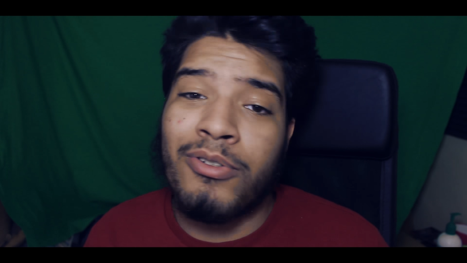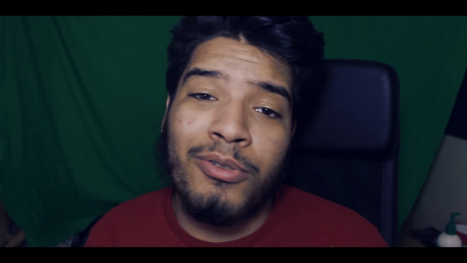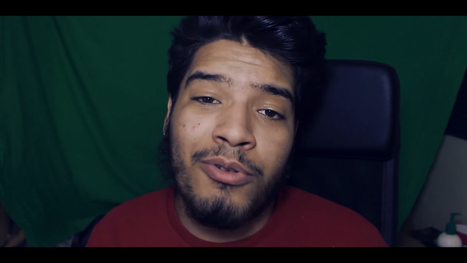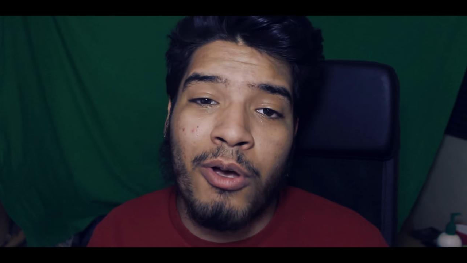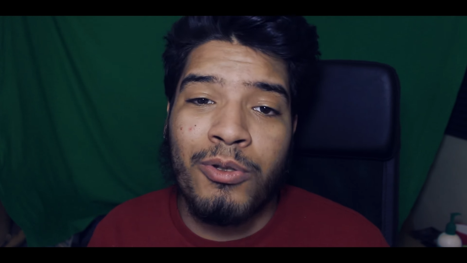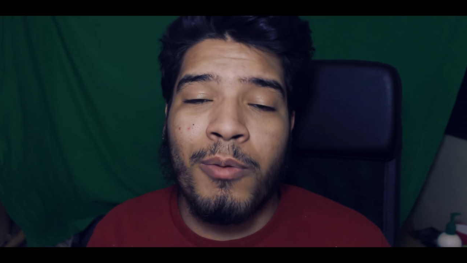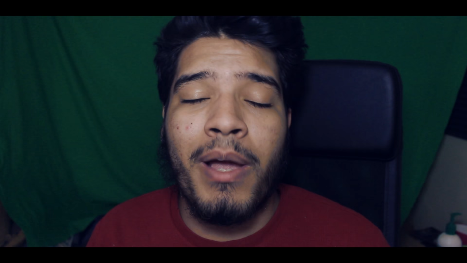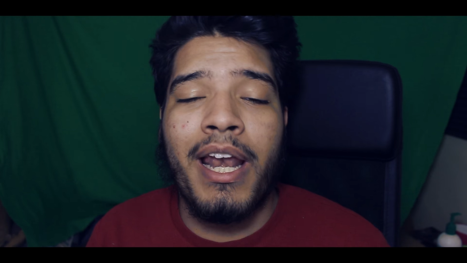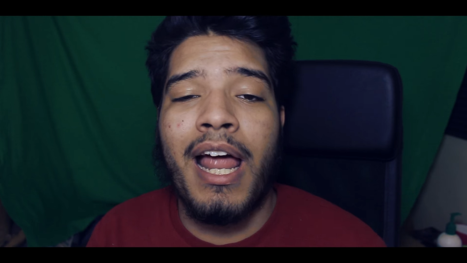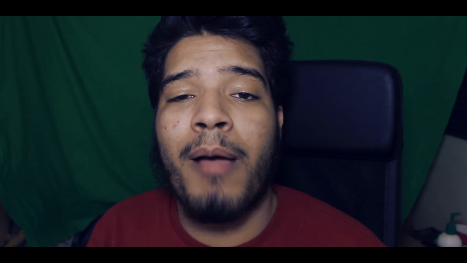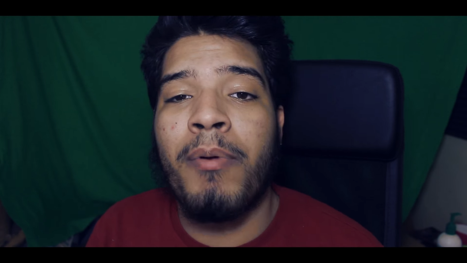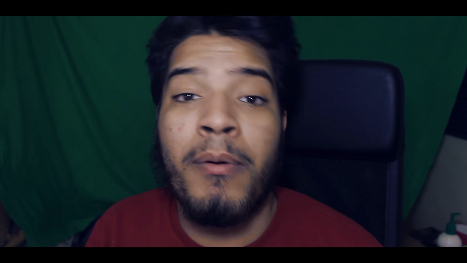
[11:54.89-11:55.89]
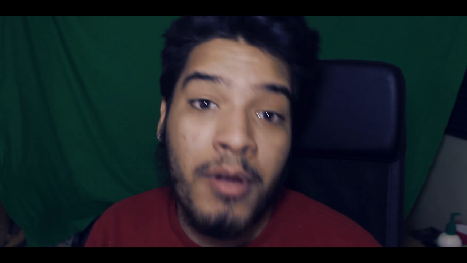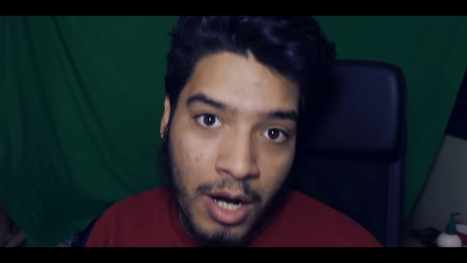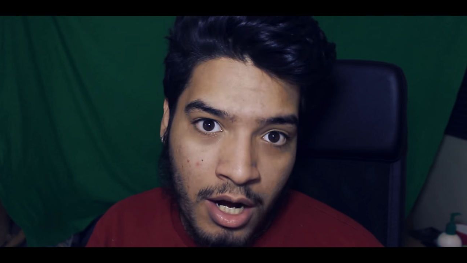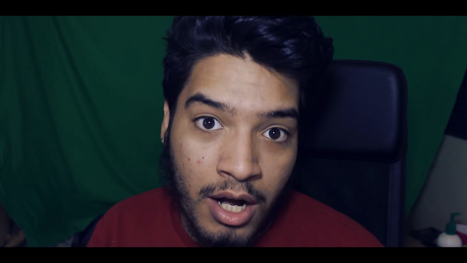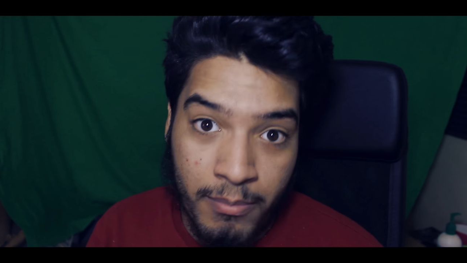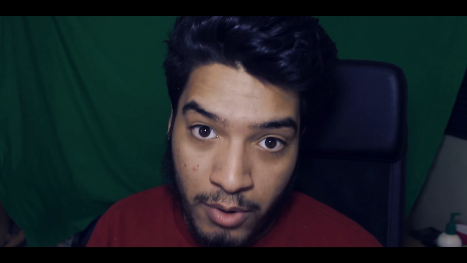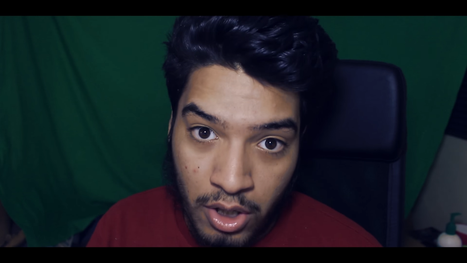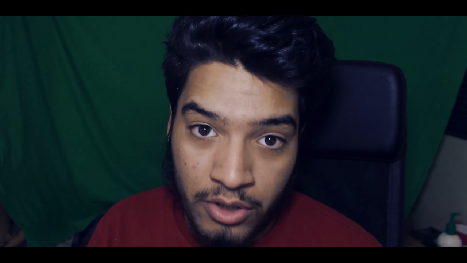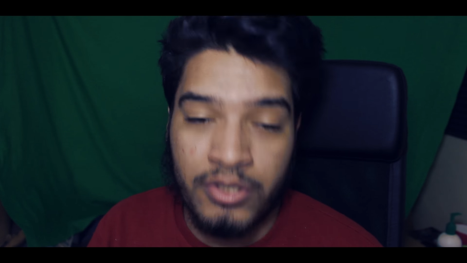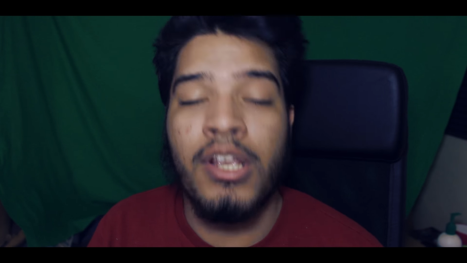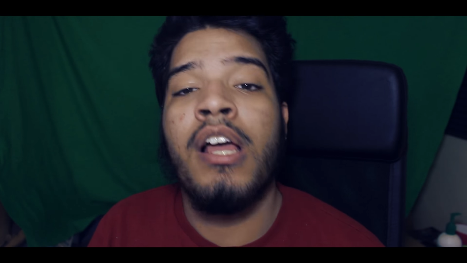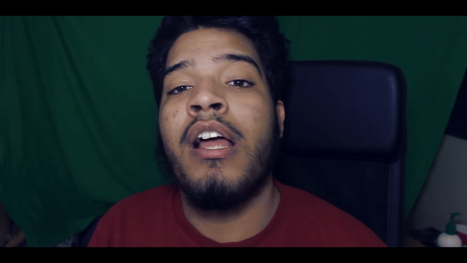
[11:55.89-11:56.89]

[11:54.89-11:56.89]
Who knows what might happen? Bars.